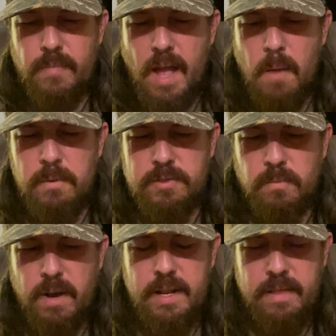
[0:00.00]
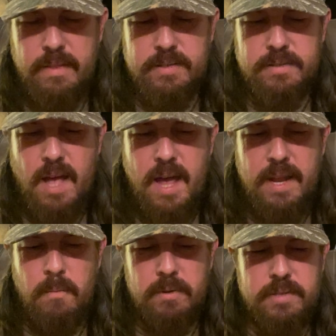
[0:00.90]
I was reading this
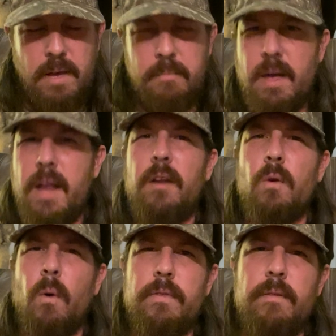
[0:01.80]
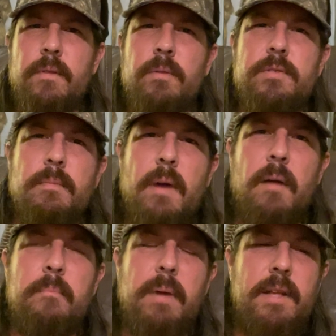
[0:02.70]
sign. It was up kind of north of New
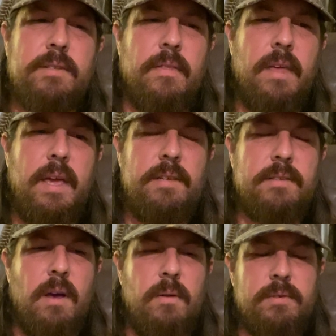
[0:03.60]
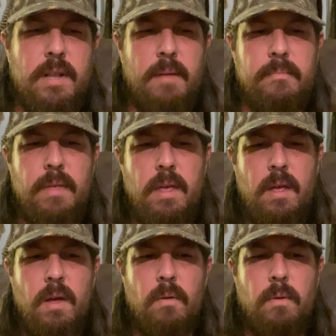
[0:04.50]
Smyrna Beach on the East Coast, and I'm
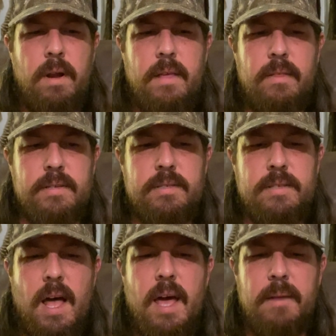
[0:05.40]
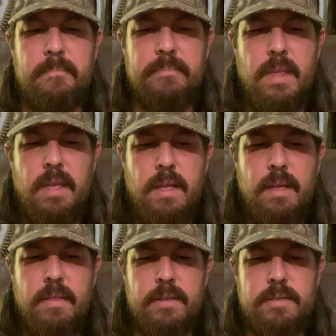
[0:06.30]
reading this sign
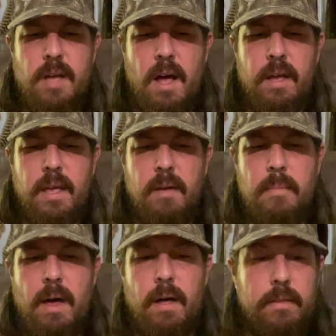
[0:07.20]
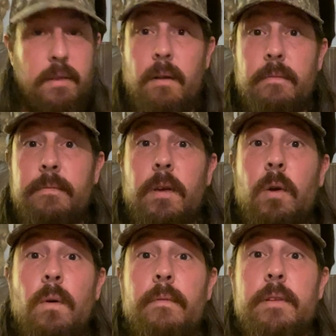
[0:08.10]
that's talking about your
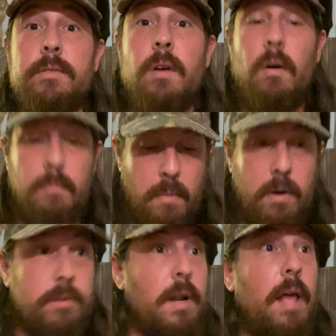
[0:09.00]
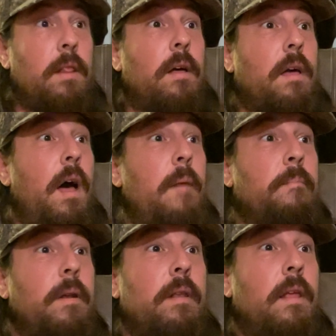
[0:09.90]
view of the salt marsh. And I look
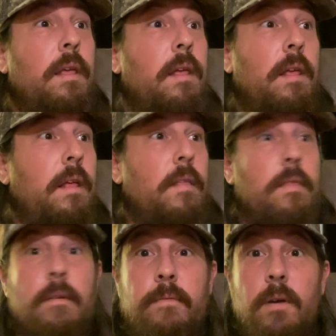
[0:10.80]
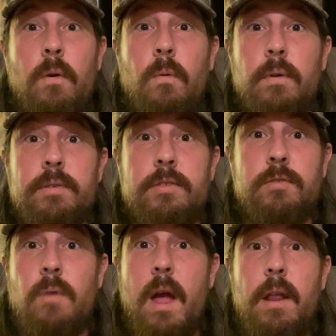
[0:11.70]
up and the view was
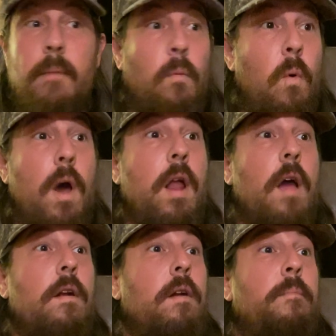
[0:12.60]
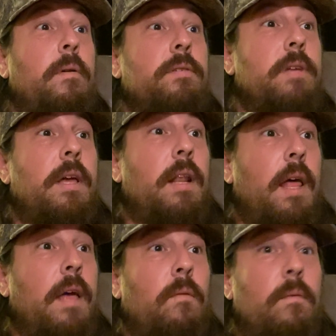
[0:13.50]
straight up 100%, like,